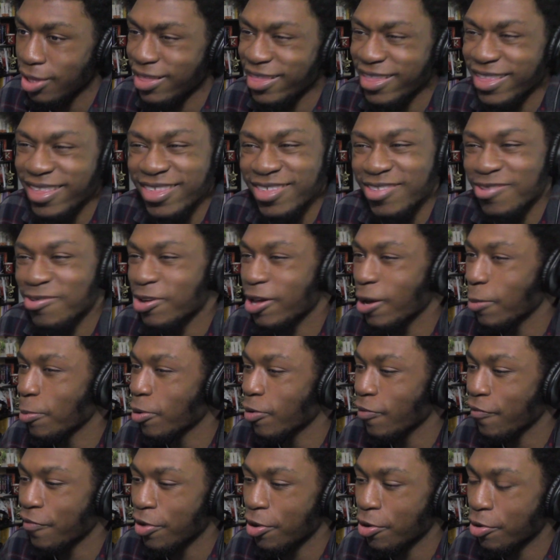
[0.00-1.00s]
This dude coming
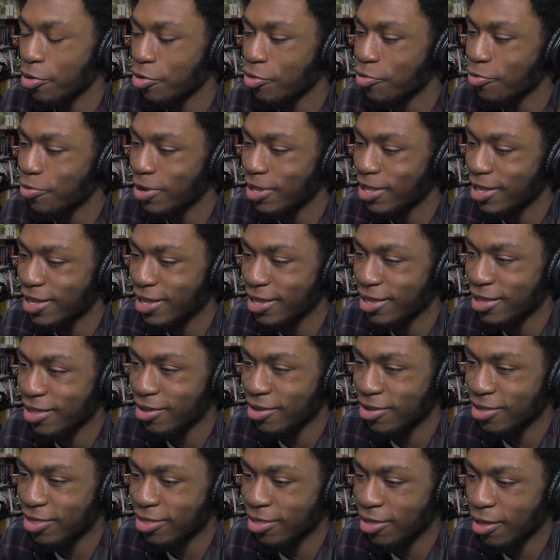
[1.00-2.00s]
over here grinning
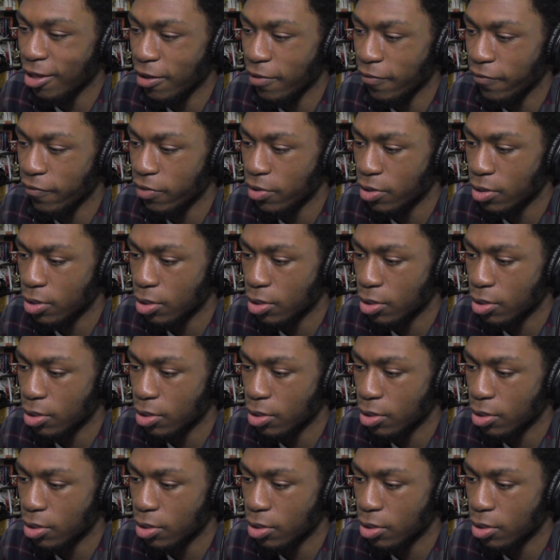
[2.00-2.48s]
and stuff.